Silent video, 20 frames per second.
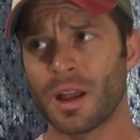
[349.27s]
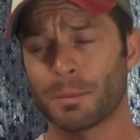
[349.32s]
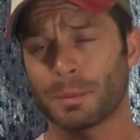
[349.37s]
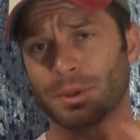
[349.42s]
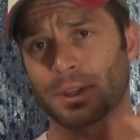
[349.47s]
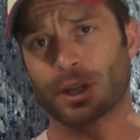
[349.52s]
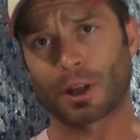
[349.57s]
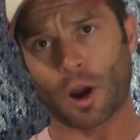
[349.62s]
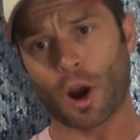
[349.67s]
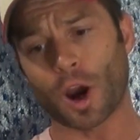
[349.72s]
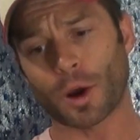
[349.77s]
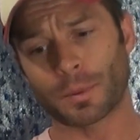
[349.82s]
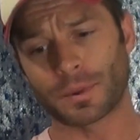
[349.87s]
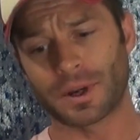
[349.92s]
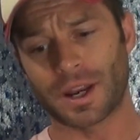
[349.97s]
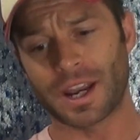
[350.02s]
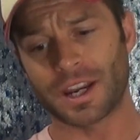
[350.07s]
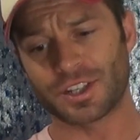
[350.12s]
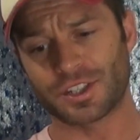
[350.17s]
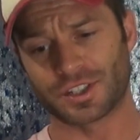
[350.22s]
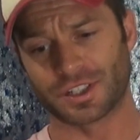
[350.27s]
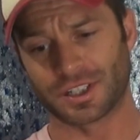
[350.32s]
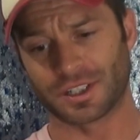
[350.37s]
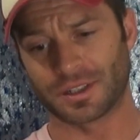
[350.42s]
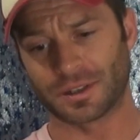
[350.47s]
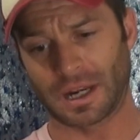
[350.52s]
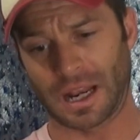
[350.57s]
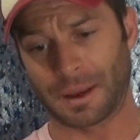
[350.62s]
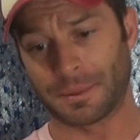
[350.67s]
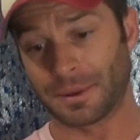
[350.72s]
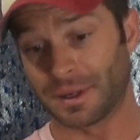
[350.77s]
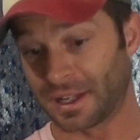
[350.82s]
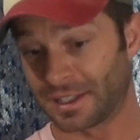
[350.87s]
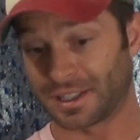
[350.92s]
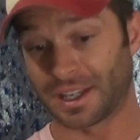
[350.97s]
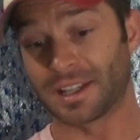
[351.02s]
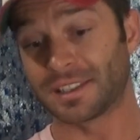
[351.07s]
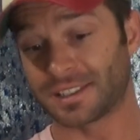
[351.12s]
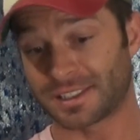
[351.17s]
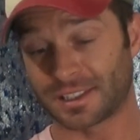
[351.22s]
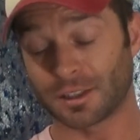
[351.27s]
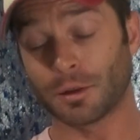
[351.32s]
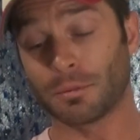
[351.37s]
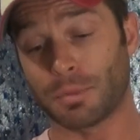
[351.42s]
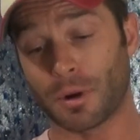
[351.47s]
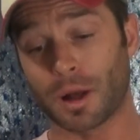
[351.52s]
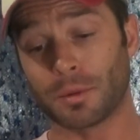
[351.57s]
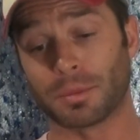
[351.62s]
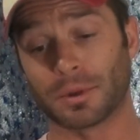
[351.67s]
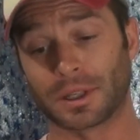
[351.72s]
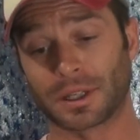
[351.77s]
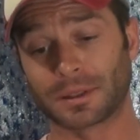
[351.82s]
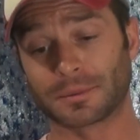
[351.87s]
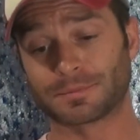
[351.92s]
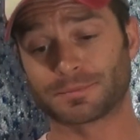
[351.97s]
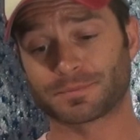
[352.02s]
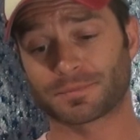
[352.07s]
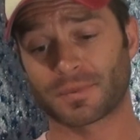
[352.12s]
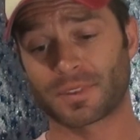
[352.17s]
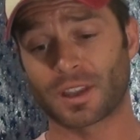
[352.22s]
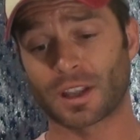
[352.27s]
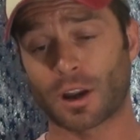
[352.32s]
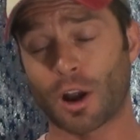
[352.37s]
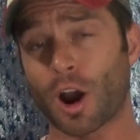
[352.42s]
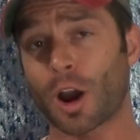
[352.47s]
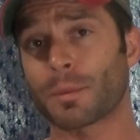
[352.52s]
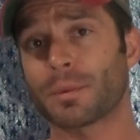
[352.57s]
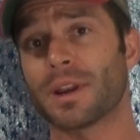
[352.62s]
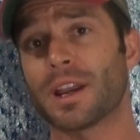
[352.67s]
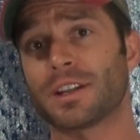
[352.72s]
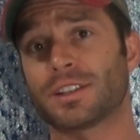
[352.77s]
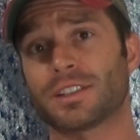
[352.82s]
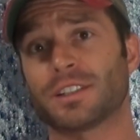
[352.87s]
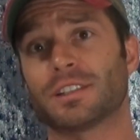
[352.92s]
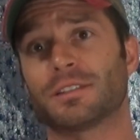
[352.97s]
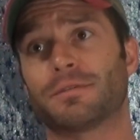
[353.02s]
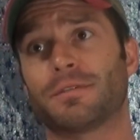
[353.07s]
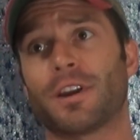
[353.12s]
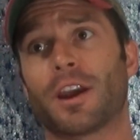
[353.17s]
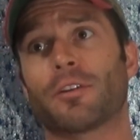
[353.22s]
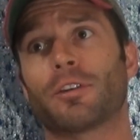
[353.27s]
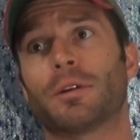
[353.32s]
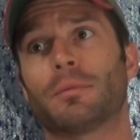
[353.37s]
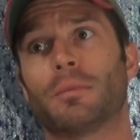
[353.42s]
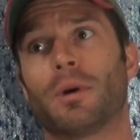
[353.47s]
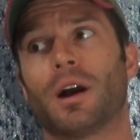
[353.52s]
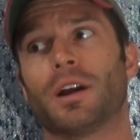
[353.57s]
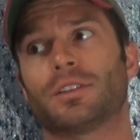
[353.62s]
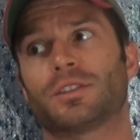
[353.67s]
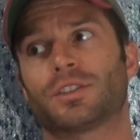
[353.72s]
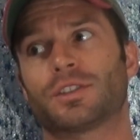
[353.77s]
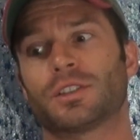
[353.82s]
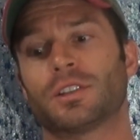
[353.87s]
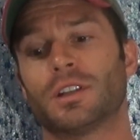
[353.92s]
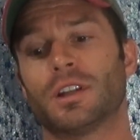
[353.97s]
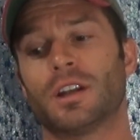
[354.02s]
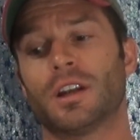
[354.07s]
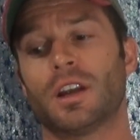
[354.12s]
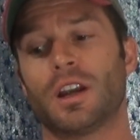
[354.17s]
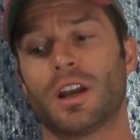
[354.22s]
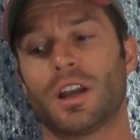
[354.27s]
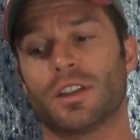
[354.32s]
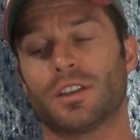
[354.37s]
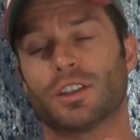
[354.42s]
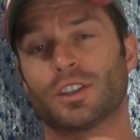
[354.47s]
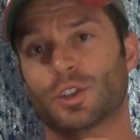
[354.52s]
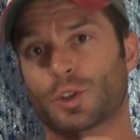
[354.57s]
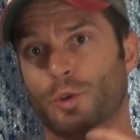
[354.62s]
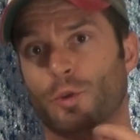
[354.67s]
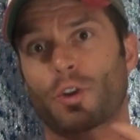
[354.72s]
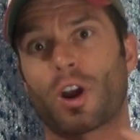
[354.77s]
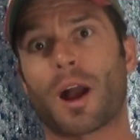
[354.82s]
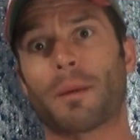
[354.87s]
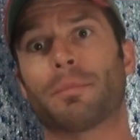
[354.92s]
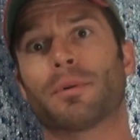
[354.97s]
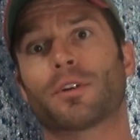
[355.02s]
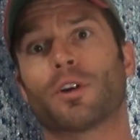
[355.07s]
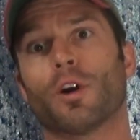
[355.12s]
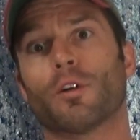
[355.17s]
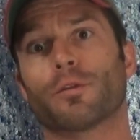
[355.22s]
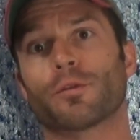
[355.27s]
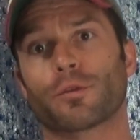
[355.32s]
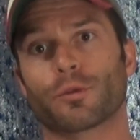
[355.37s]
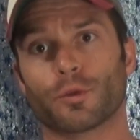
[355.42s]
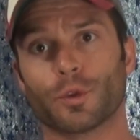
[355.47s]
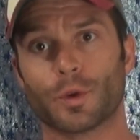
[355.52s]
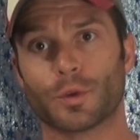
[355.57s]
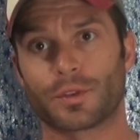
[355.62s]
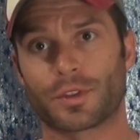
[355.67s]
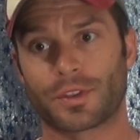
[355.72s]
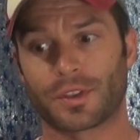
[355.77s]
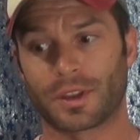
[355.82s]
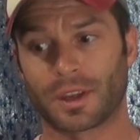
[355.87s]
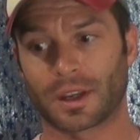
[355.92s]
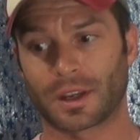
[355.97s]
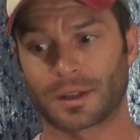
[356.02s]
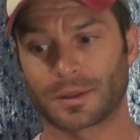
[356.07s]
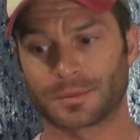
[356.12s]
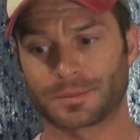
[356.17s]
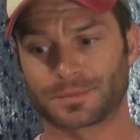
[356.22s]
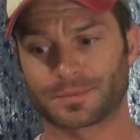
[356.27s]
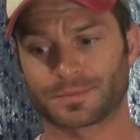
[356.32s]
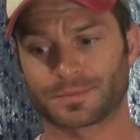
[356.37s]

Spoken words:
But the carbonation, I mean, it's still bubbling. The carbonation is very much the tropical fruit thing.